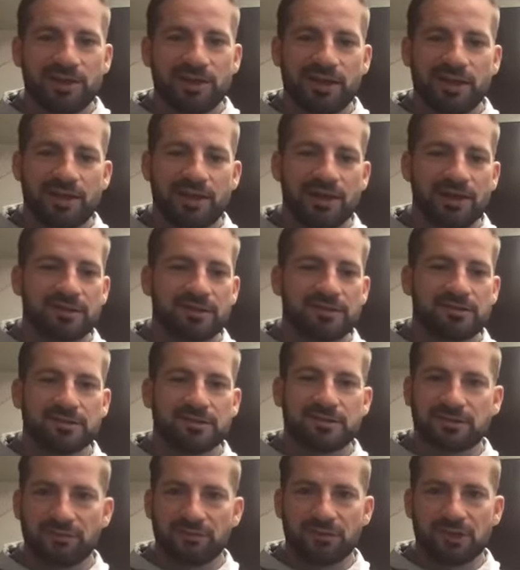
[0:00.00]
uh, to,
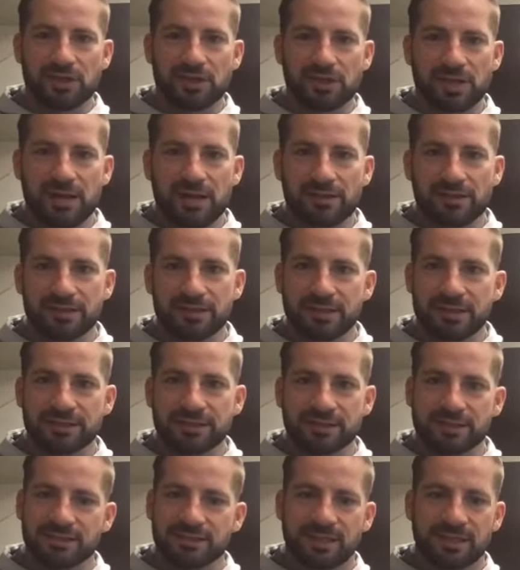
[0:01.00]
to finish out the
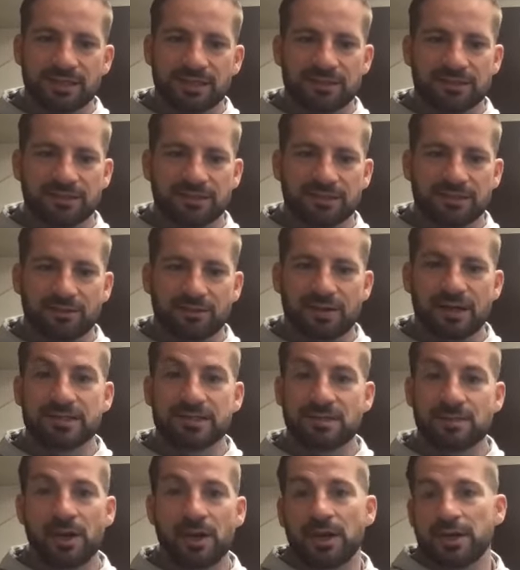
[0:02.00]
season. I think that the
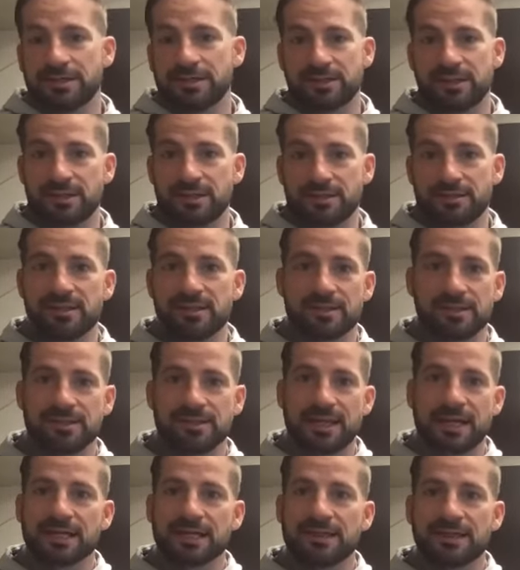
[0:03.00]
crazy part is, is is
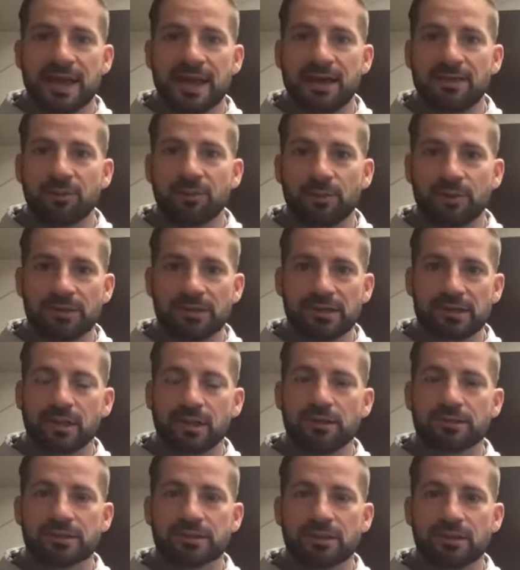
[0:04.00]
exactly that that we're this
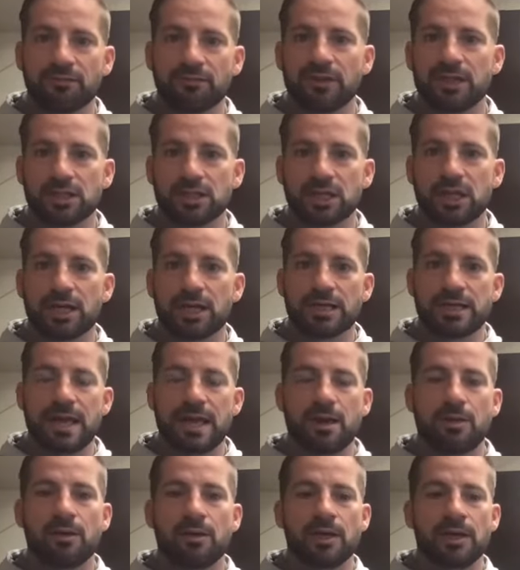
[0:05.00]
close to the finish line
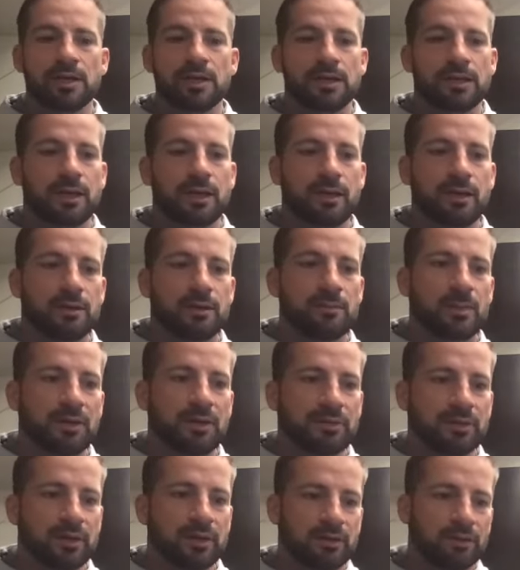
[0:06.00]
now. Um,
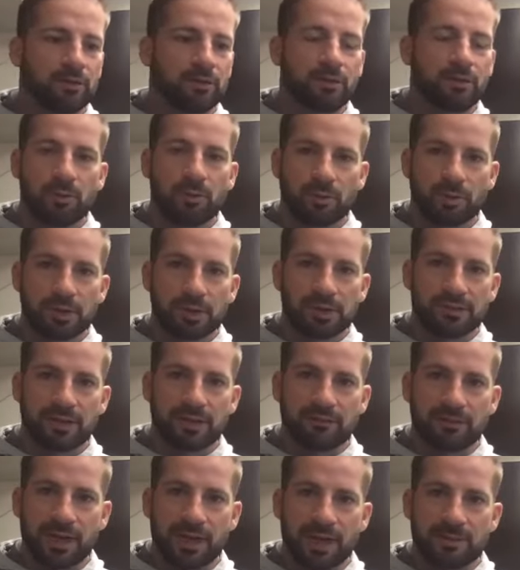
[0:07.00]
and that although we're only
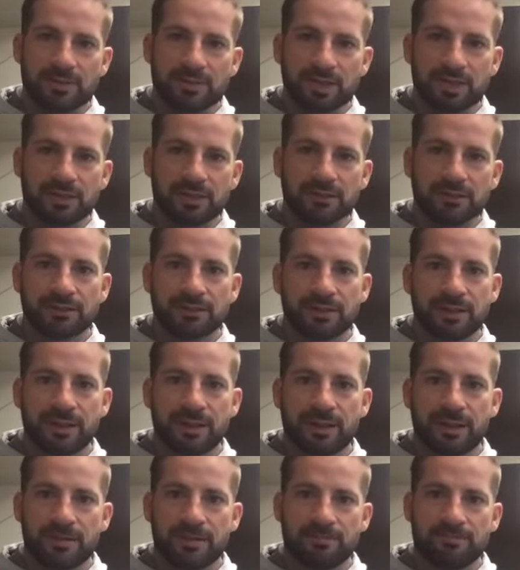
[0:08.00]
seven games in,
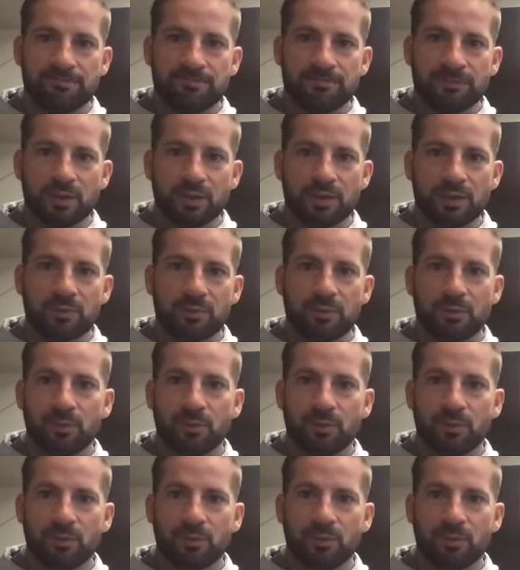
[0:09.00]
um, you know we're